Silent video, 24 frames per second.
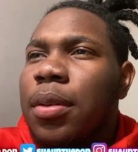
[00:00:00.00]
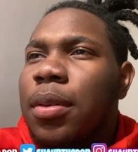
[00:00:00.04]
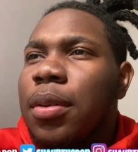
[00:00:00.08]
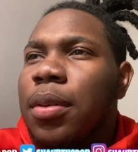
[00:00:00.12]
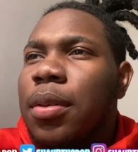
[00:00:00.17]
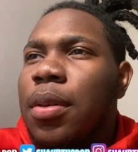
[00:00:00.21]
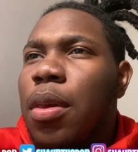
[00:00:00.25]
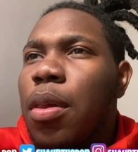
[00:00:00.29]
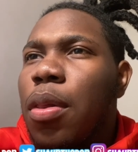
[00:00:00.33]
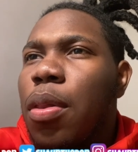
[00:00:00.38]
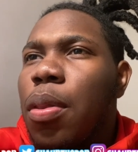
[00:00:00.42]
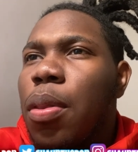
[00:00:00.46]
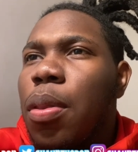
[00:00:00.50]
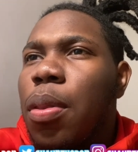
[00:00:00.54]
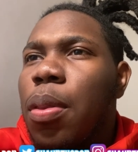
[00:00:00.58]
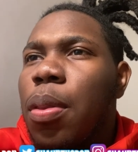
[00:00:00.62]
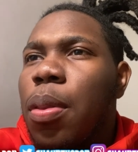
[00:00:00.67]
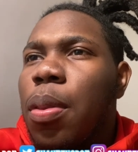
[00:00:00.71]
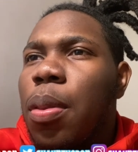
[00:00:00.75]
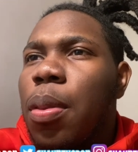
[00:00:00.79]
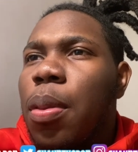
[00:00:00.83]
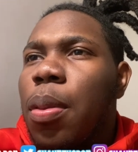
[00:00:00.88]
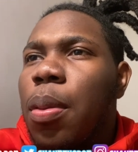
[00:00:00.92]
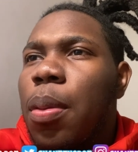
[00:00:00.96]

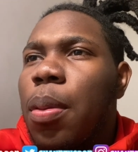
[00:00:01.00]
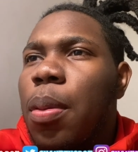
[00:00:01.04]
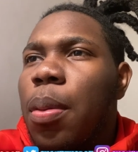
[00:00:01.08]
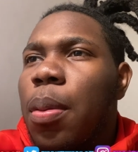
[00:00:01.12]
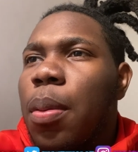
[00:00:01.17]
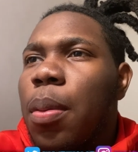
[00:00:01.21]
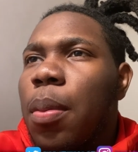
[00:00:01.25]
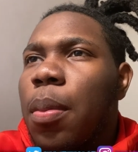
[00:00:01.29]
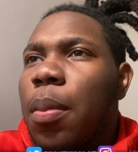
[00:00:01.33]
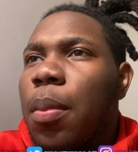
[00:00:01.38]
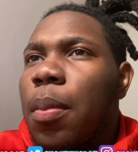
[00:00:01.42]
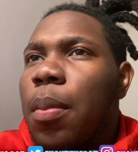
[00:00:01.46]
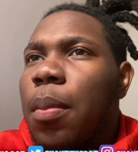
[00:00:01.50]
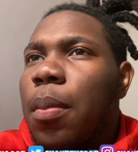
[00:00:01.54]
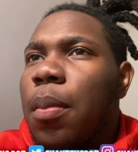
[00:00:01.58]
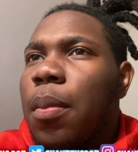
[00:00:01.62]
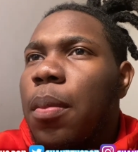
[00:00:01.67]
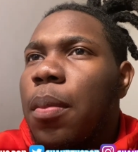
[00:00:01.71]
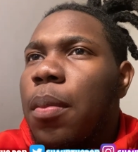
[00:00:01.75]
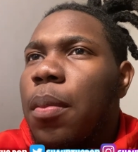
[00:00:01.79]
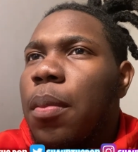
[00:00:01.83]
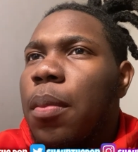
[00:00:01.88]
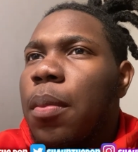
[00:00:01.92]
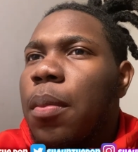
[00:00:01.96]

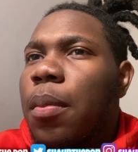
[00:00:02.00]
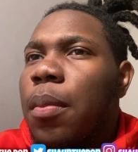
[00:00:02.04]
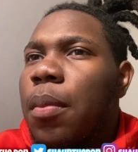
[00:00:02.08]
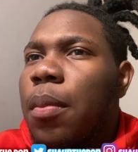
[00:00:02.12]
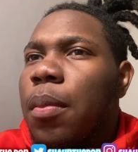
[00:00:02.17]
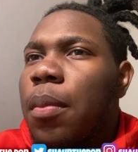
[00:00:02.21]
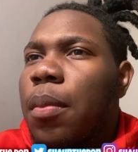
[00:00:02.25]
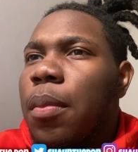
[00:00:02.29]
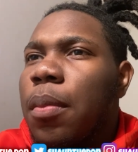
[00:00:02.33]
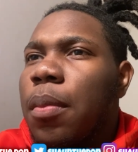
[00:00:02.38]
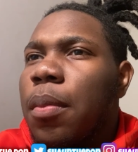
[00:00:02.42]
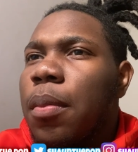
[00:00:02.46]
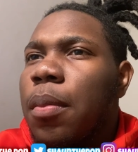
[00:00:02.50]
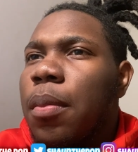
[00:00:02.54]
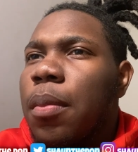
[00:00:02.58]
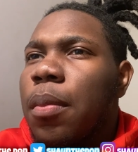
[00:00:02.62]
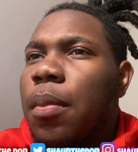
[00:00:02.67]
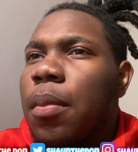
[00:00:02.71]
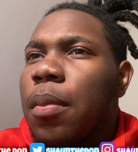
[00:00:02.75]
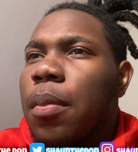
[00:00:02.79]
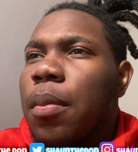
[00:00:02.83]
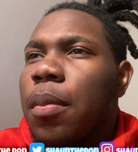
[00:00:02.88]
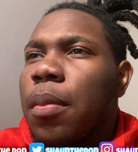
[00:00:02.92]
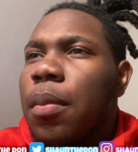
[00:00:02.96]

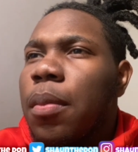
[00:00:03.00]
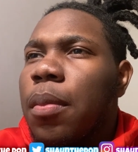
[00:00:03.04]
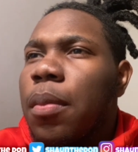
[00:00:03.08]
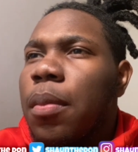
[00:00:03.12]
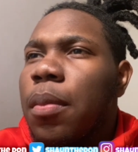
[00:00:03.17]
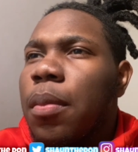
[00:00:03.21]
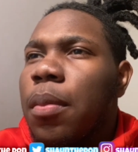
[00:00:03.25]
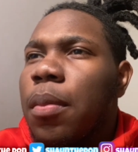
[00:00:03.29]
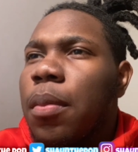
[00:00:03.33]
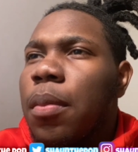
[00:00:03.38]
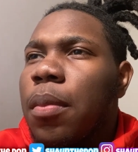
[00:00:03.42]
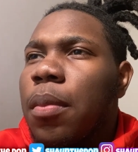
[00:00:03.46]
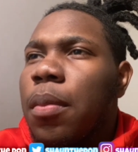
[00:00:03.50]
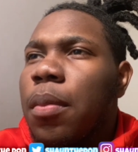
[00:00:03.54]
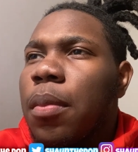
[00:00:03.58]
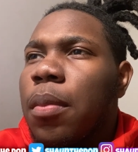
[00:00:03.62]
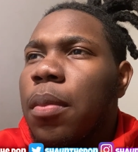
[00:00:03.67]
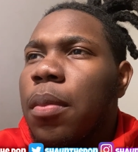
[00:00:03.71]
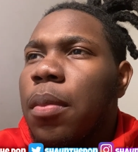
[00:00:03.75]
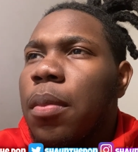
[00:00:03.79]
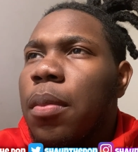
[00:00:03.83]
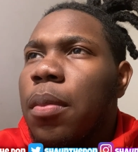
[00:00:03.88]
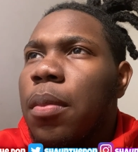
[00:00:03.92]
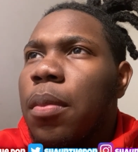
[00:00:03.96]

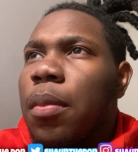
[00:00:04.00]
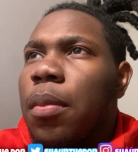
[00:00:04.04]
Nothing is said.